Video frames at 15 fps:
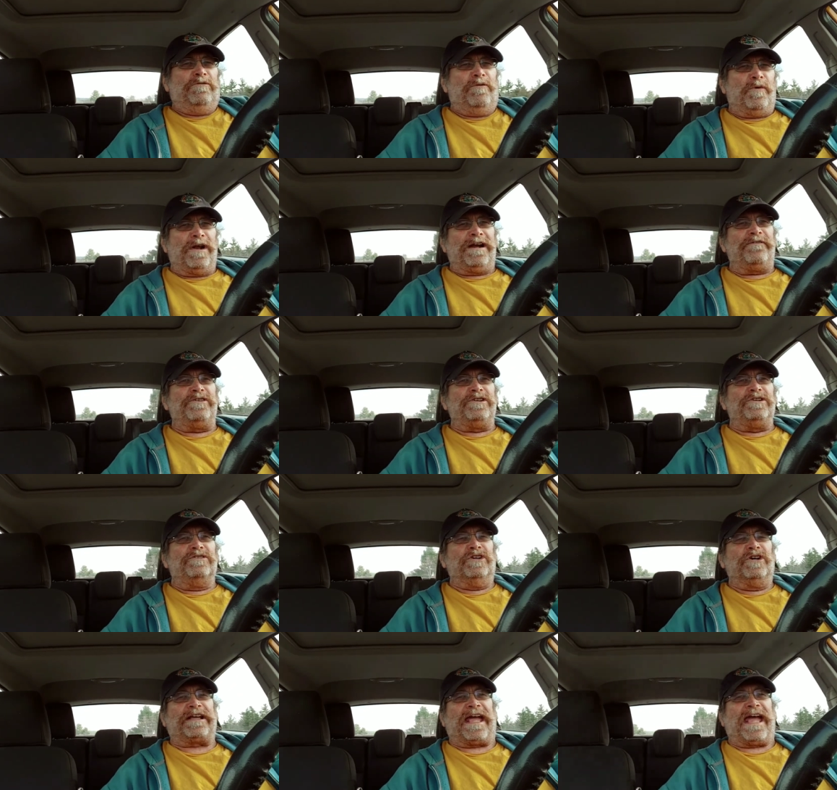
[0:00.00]
whatever you
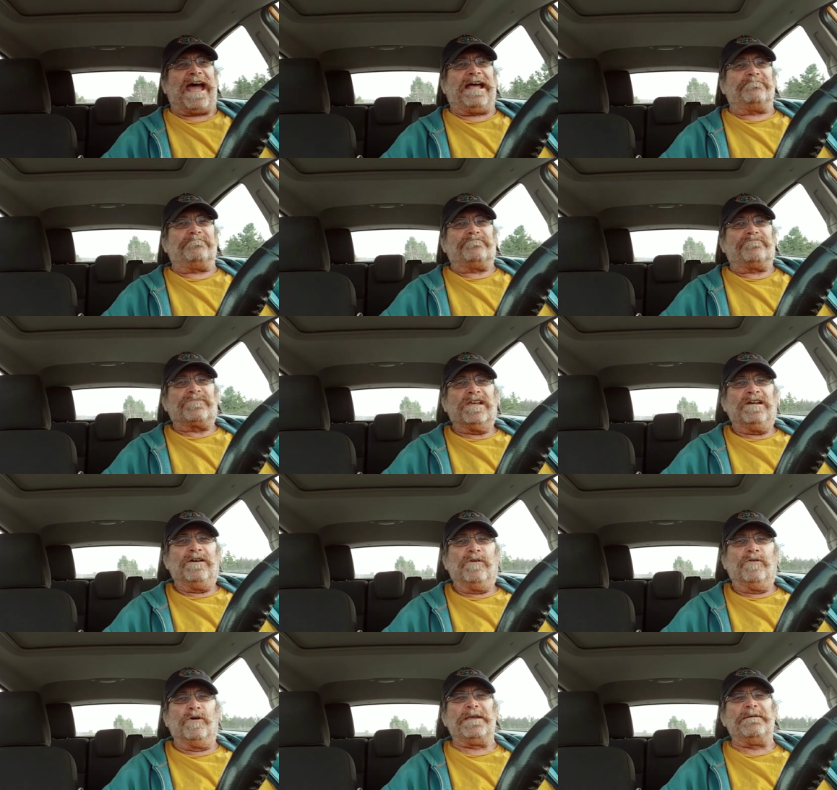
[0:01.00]
look at,
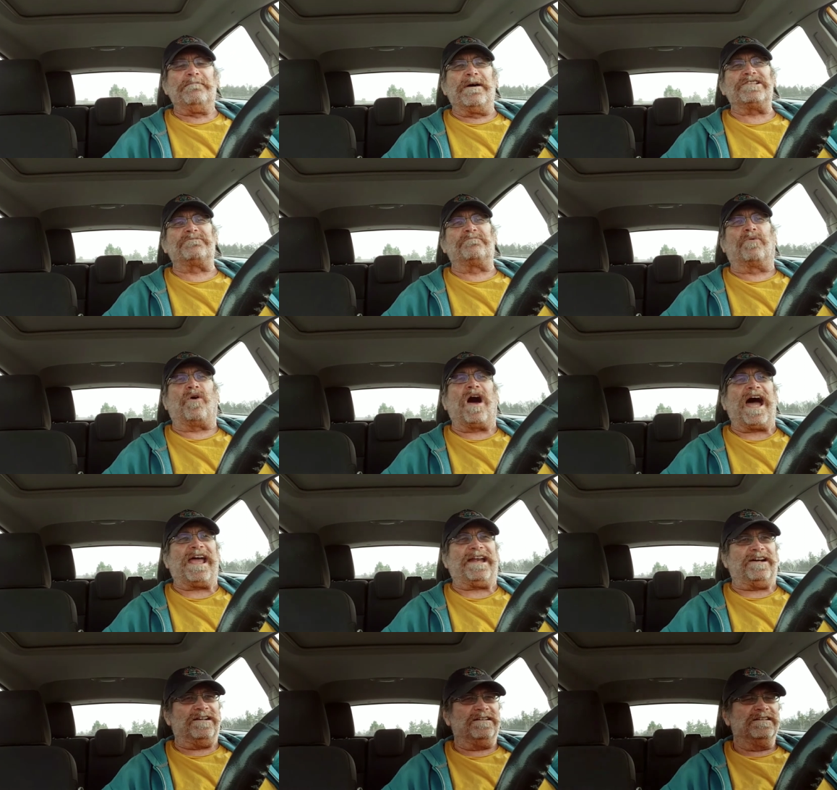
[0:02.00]
will be much
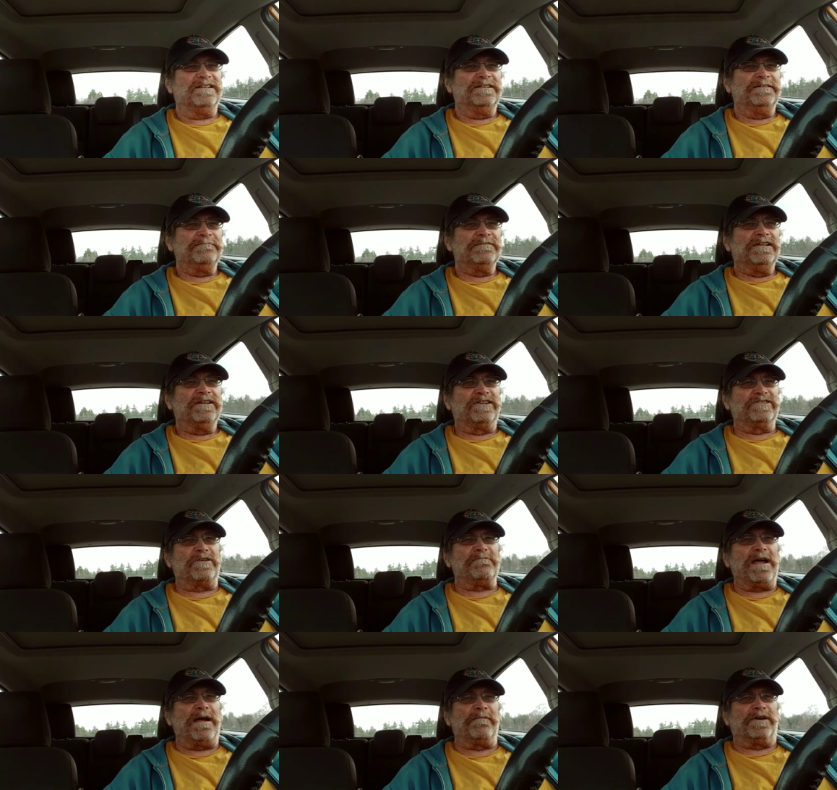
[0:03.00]
brighter. Because
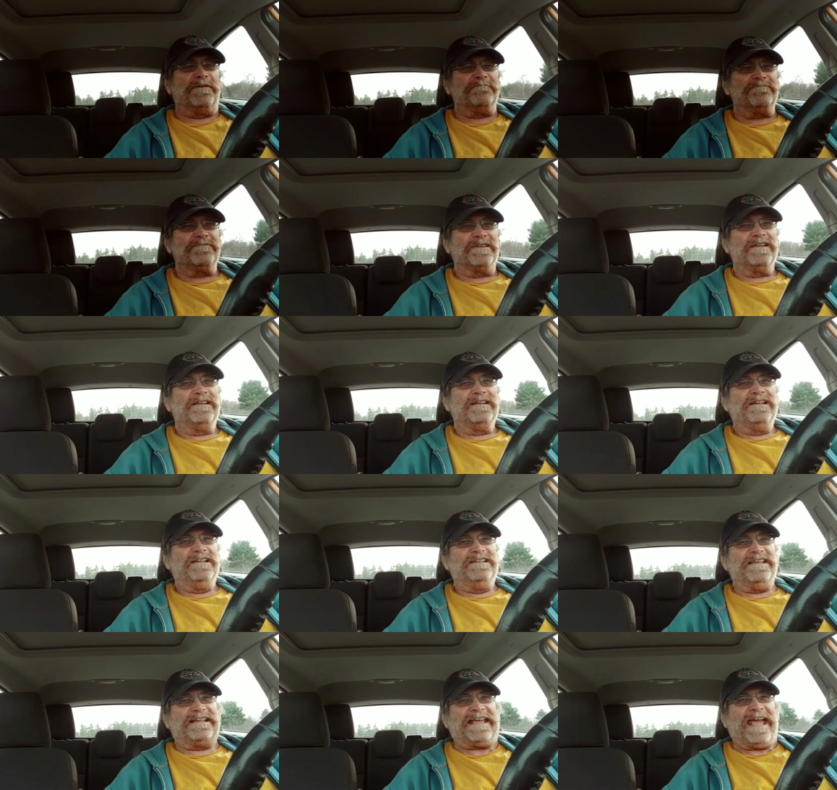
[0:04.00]
remember,
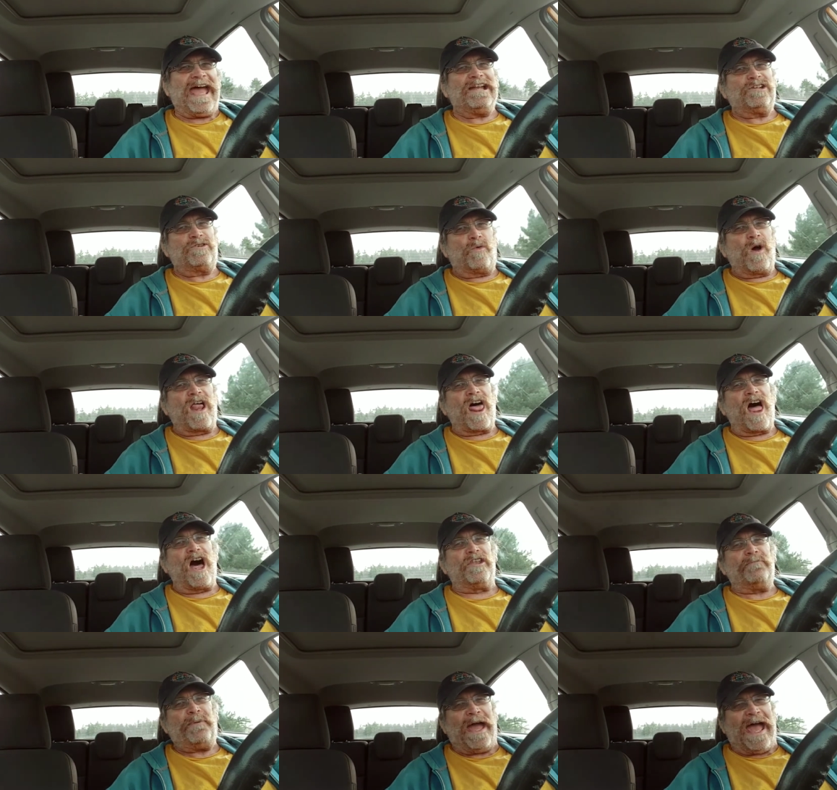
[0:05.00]
you can't dwell
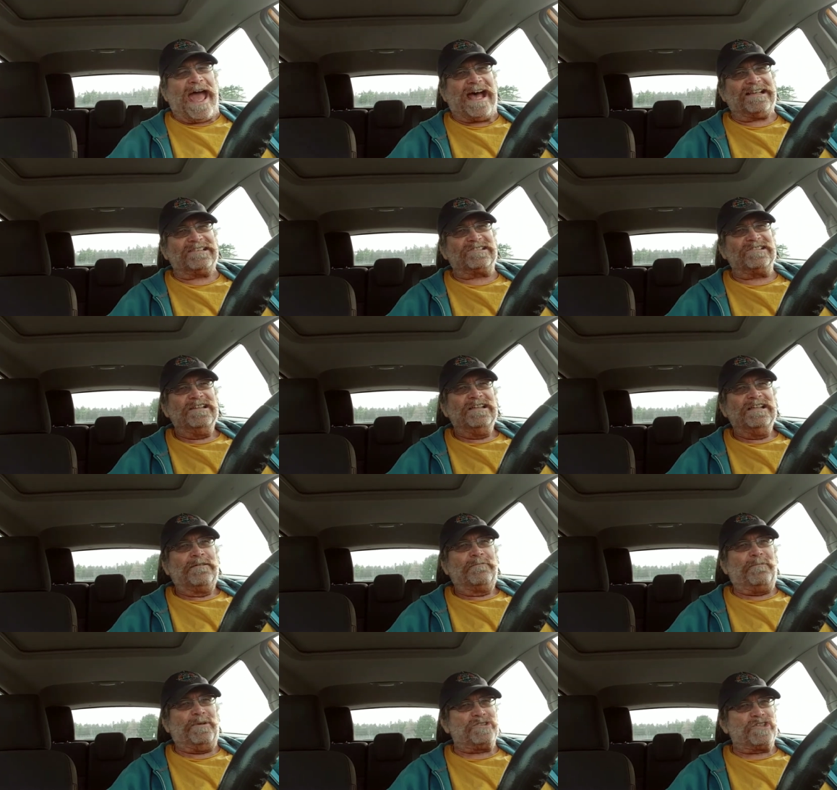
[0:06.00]
on the past,
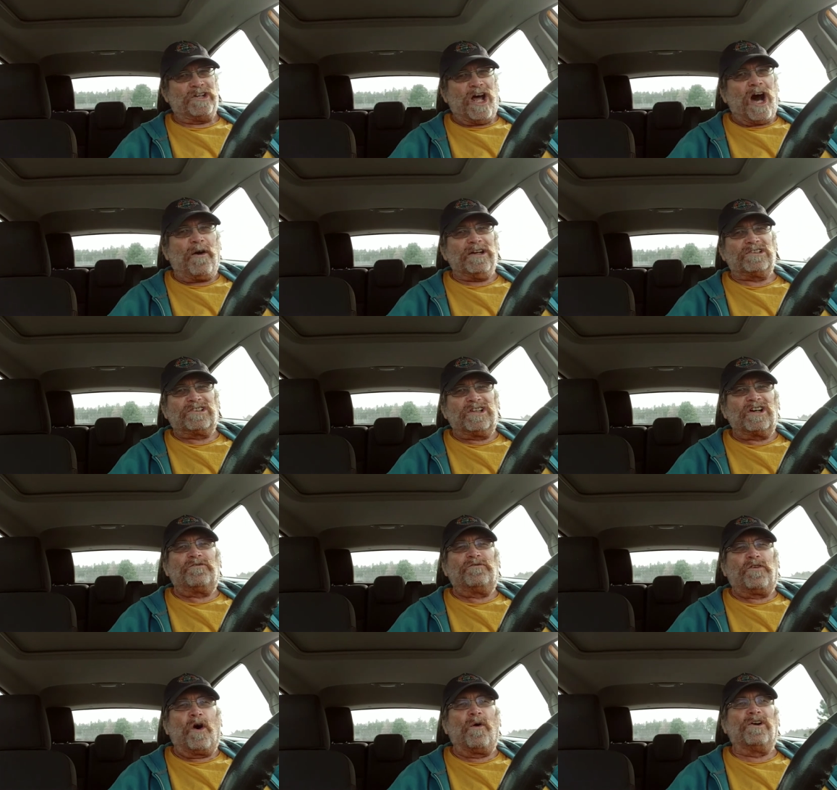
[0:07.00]
but you can always look
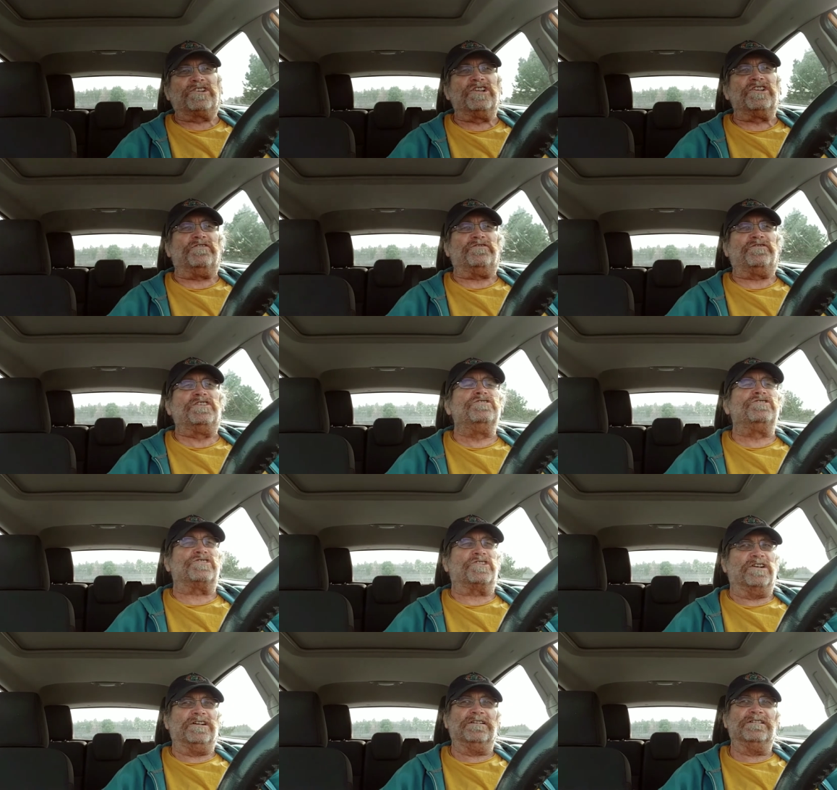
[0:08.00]
forward to the
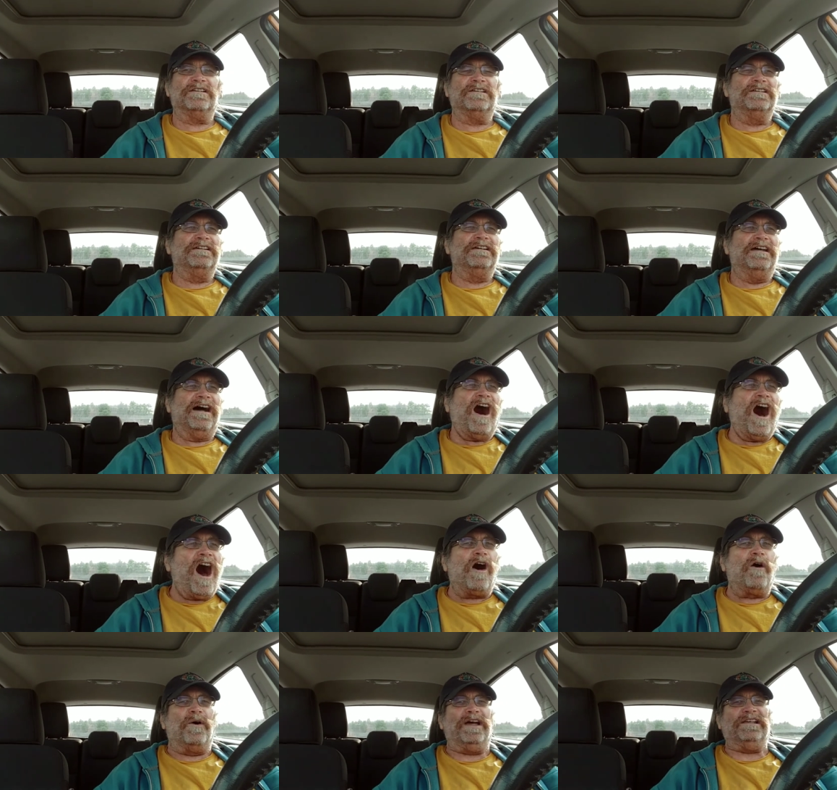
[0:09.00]
future.
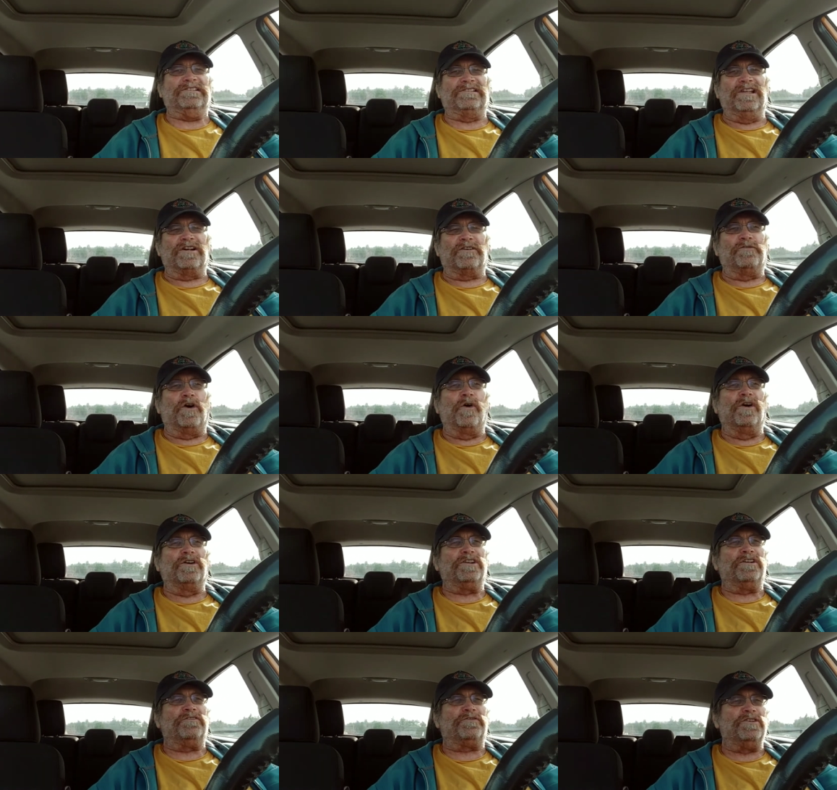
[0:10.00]
Always look
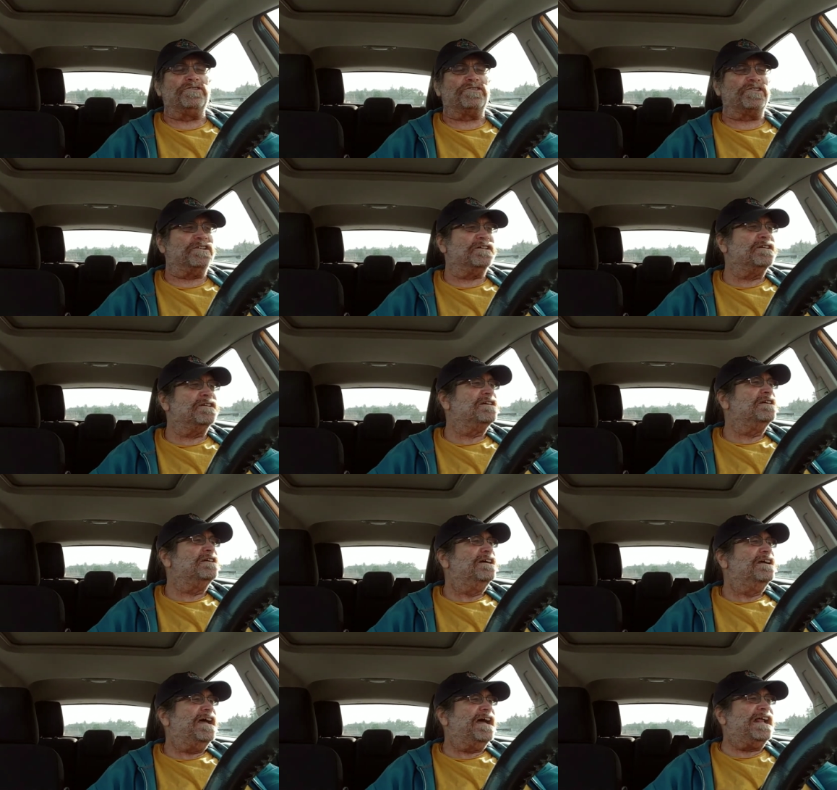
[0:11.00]
forward to the future.
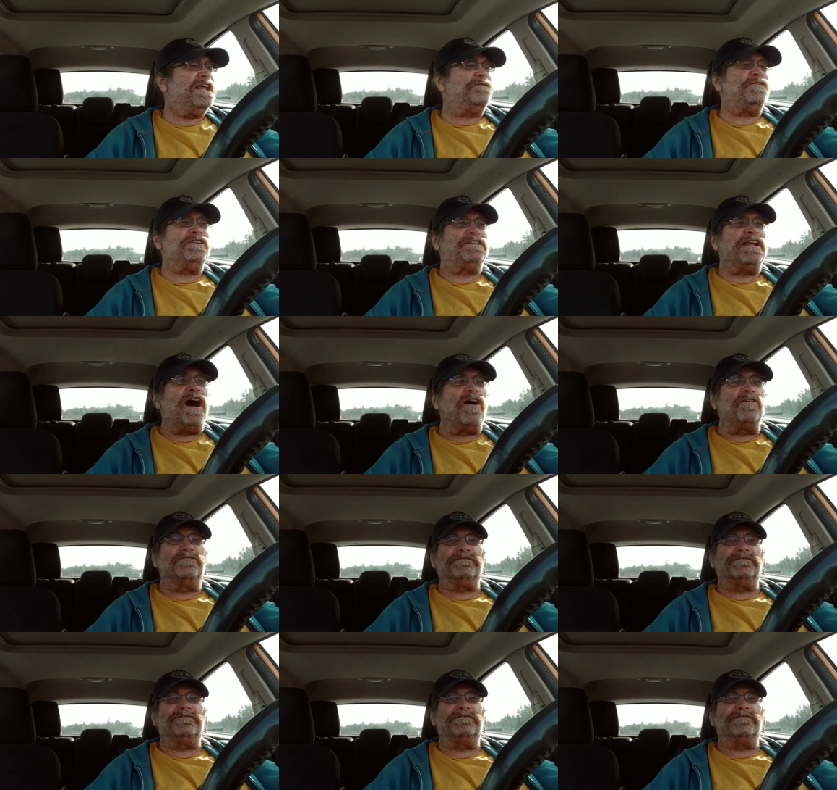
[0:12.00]
And if you don't,